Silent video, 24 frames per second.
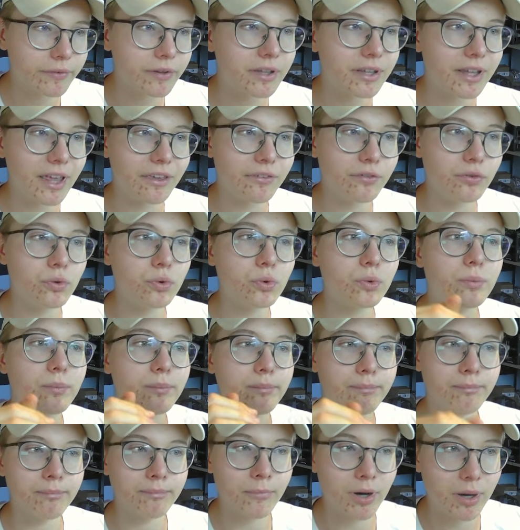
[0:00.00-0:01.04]
give you
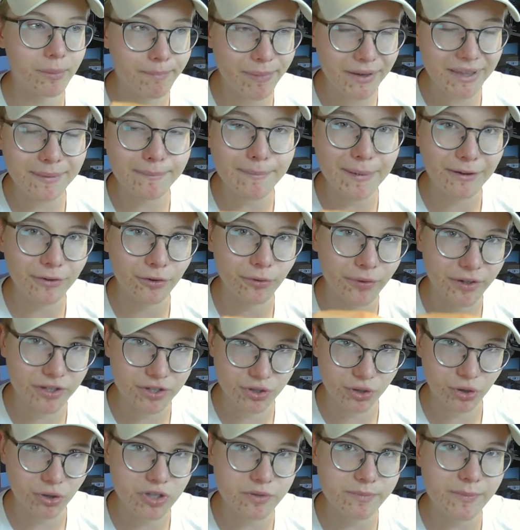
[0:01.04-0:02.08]
a bit better
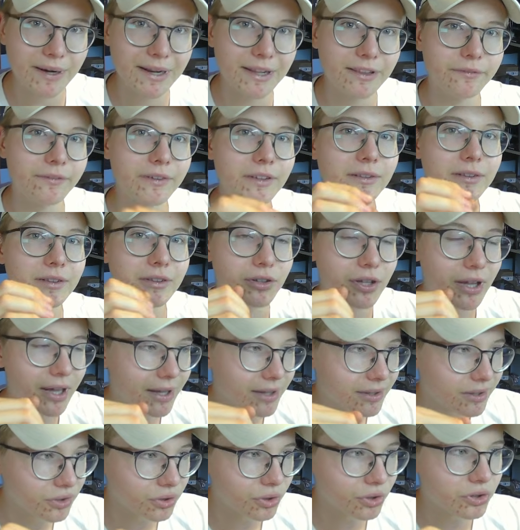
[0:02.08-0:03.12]
results, but it will
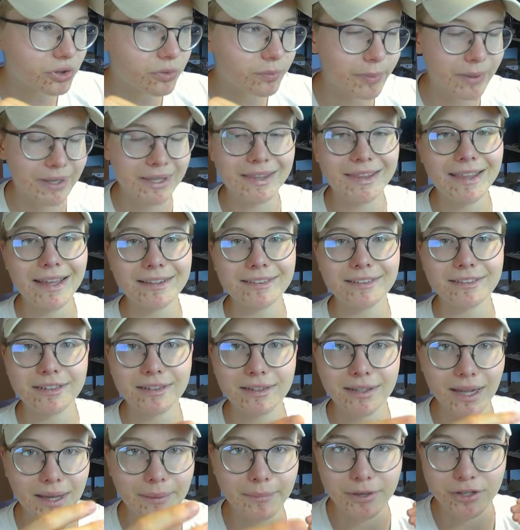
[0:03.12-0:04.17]
not be that
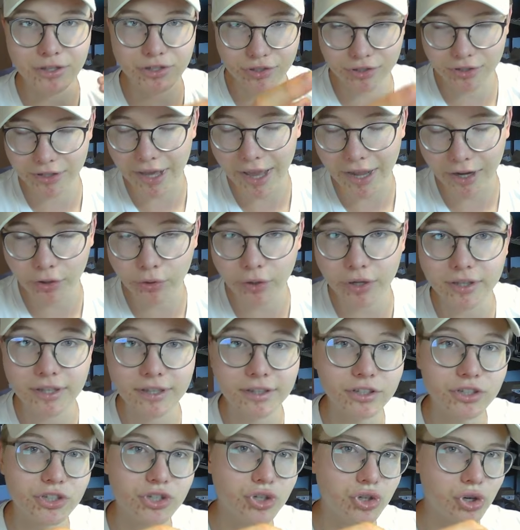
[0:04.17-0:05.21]
dimensionally accurate and
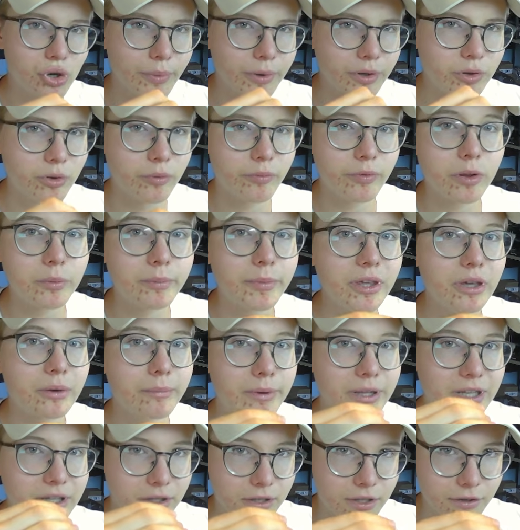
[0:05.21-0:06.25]
the geometry will be a
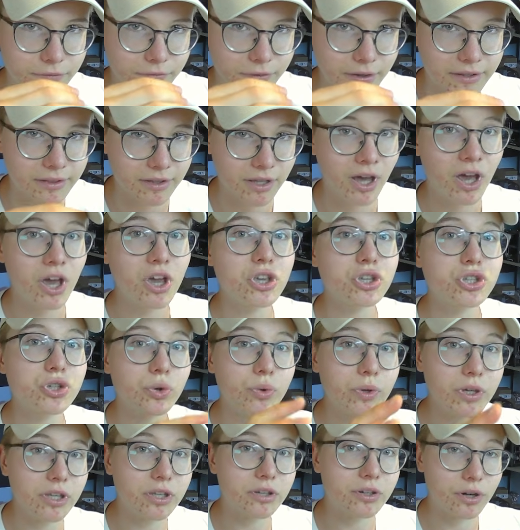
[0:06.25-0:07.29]
bit different. So
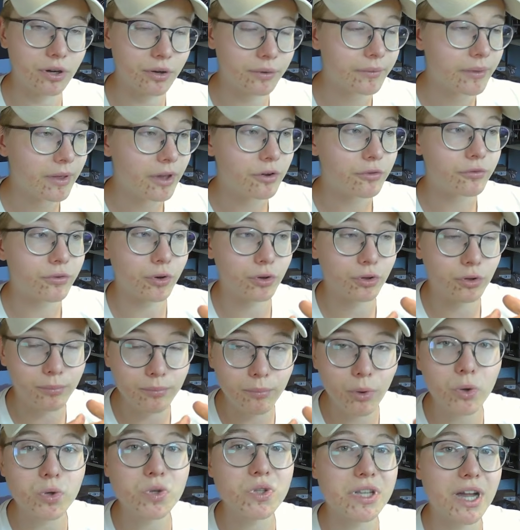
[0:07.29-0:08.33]
either for the
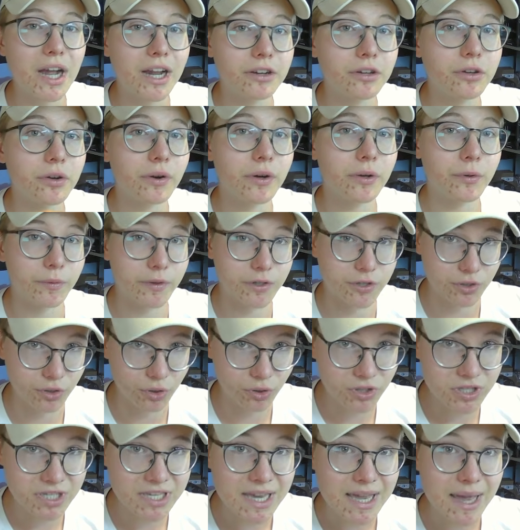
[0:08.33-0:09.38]
most accurate
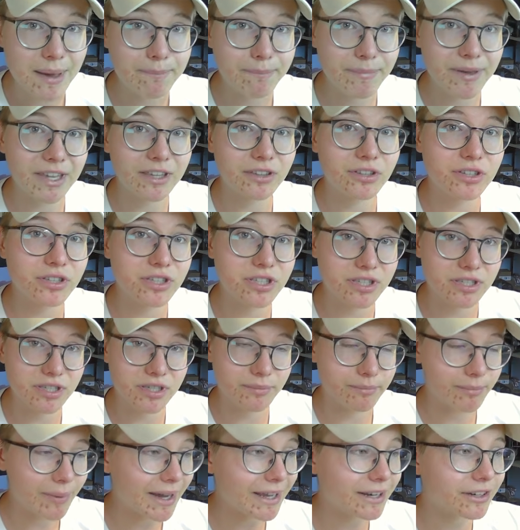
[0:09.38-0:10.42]
results, pick the
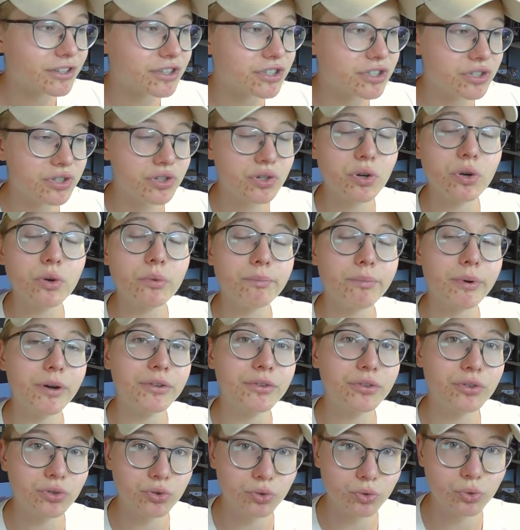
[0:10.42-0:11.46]
minus
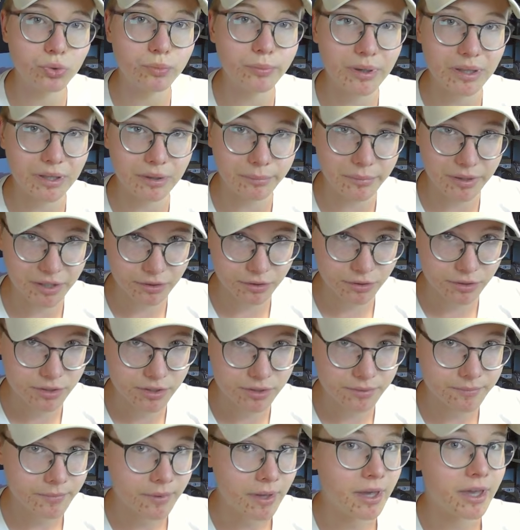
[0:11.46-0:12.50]
0.2
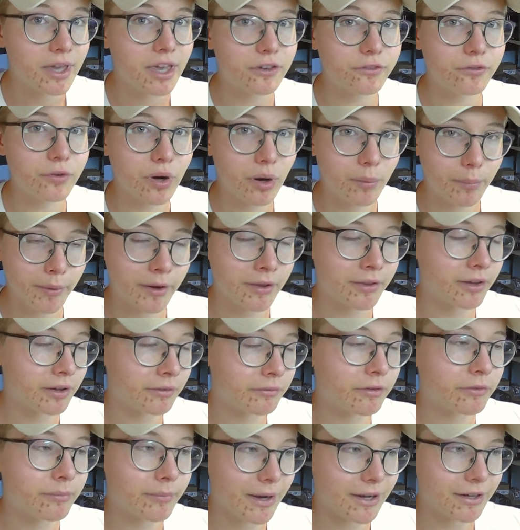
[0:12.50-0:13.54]
millimeters if you are printing
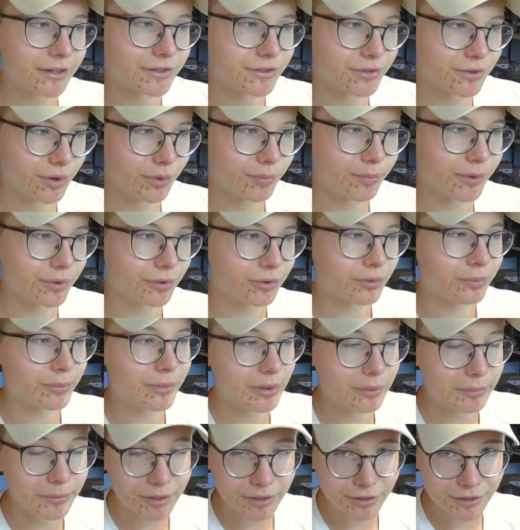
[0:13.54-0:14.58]
with minus 0.2
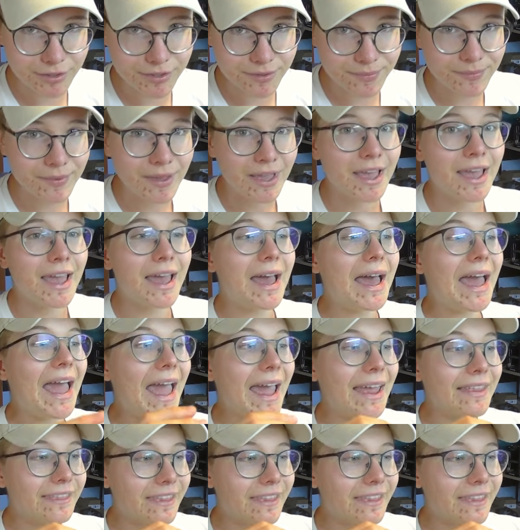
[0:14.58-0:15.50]
millimeters. And